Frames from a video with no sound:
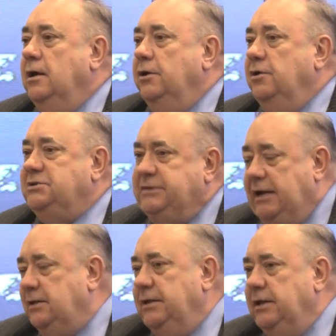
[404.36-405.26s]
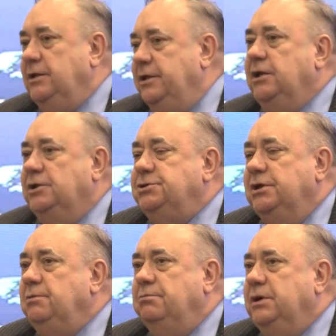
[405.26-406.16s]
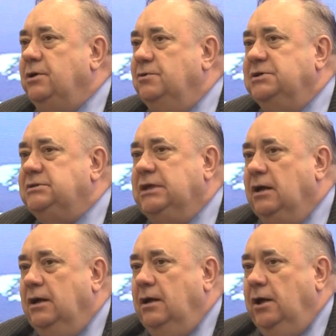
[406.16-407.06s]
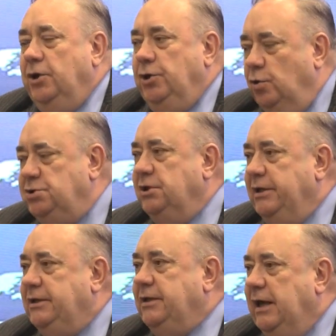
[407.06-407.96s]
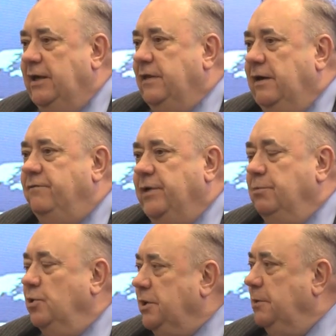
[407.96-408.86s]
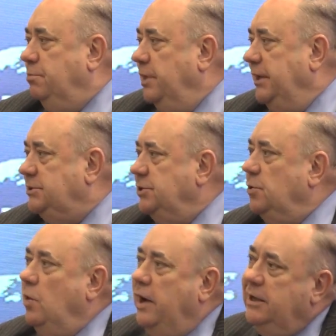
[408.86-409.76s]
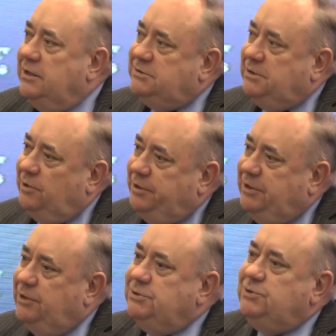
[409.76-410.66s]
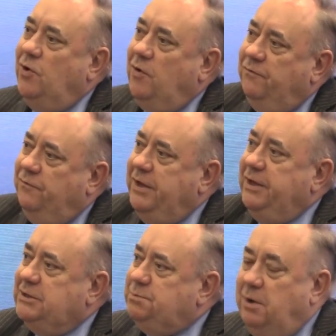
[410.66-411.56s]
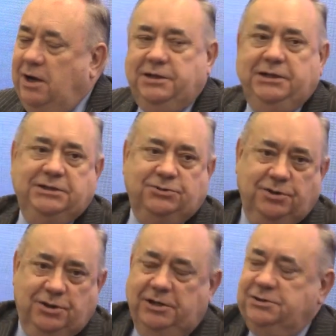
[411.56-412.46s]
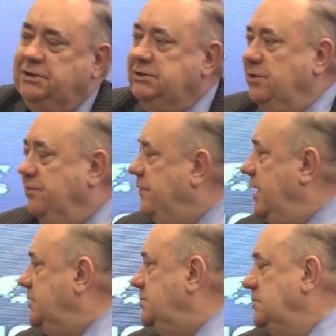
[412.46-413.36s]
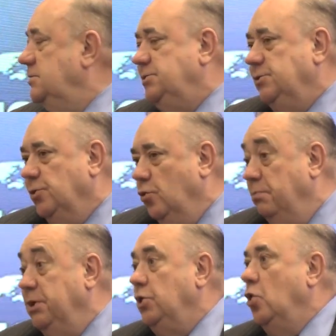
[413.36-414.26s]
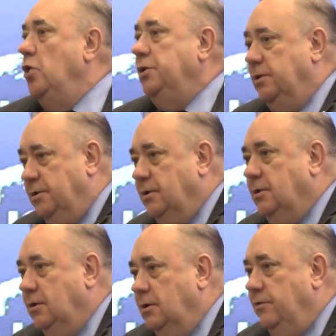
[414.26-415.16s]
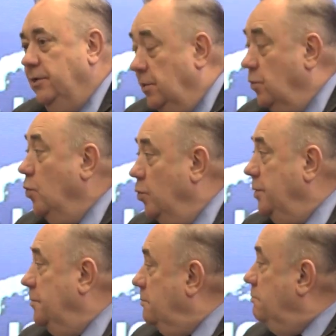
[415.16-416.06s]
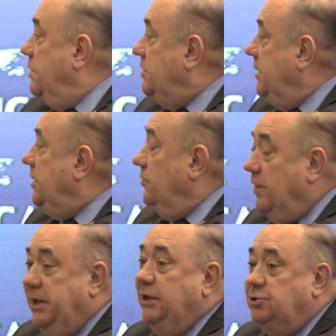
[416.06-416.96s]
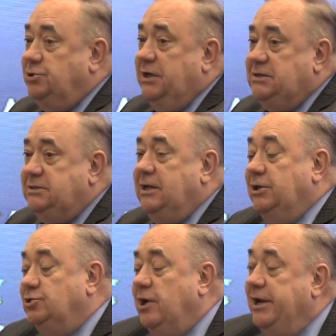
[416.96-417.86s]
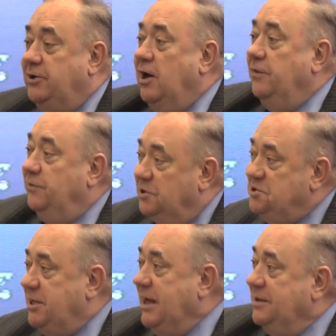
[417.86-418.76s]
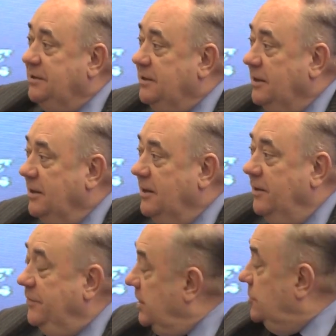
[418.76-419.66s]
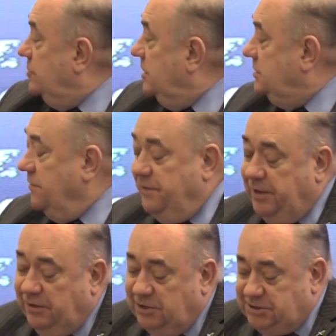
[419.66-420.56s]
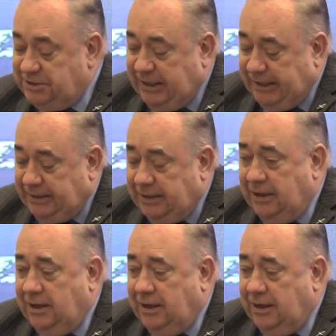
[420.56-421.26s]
You certainly need leadership because usually to get that framework in place requires the leaders of various parties or countries or factions to go beyond their own particular interest and try to understand the interests of the other side.